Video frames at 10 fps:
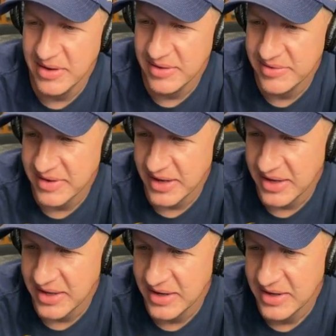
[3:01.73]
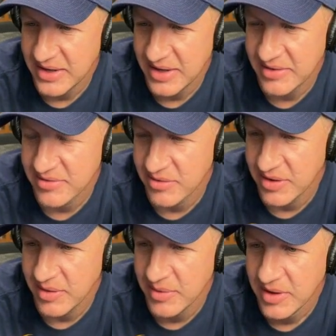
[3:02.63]
how to say it. I screwed
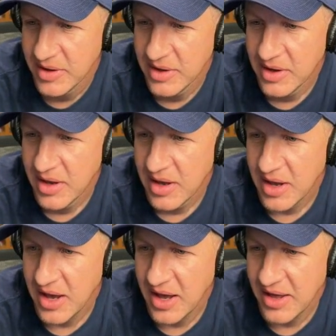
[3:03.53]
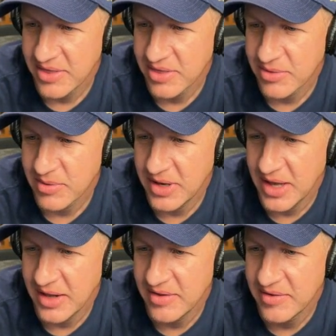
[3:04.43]
up. Uh, three
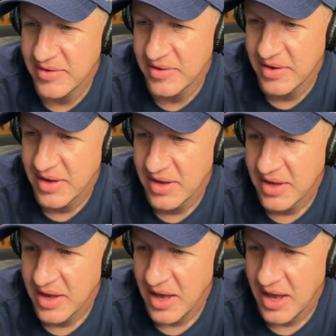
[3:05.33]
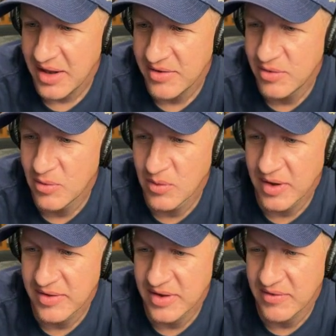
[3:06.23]
hits, uh, two
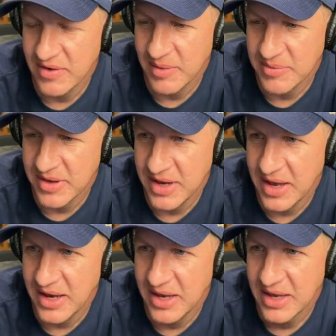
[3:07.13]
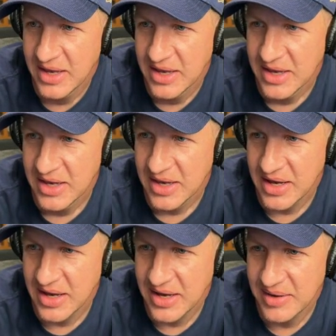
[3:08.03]
runs given up today.
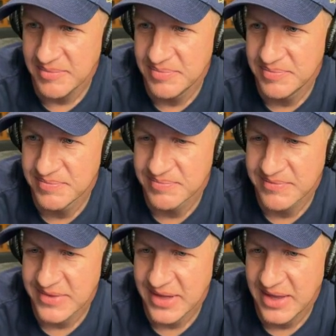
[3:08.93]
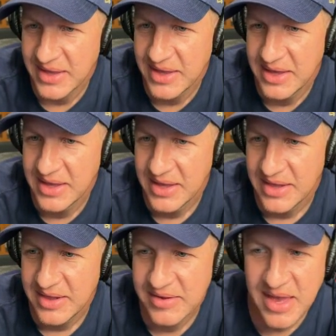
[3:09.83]
Um,
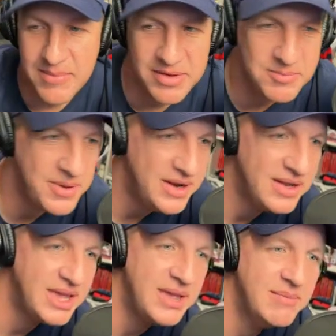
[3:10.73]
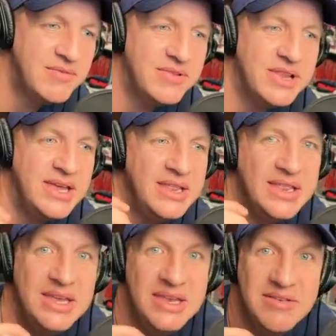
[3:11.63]
this game has been a game of late
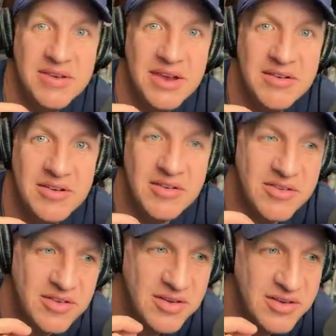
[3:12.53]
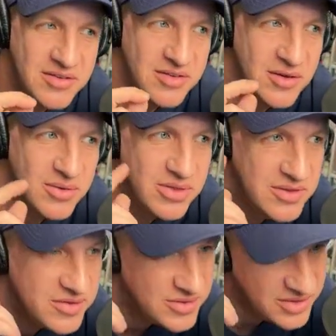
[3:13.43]
lead changes. So
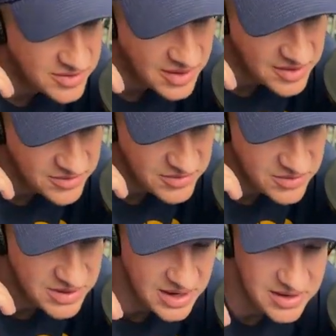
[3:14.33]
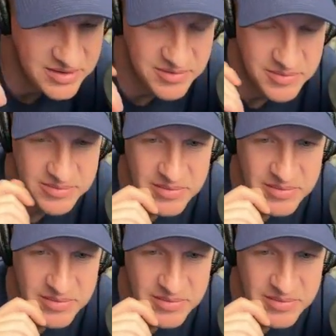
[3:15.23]
these these last few days have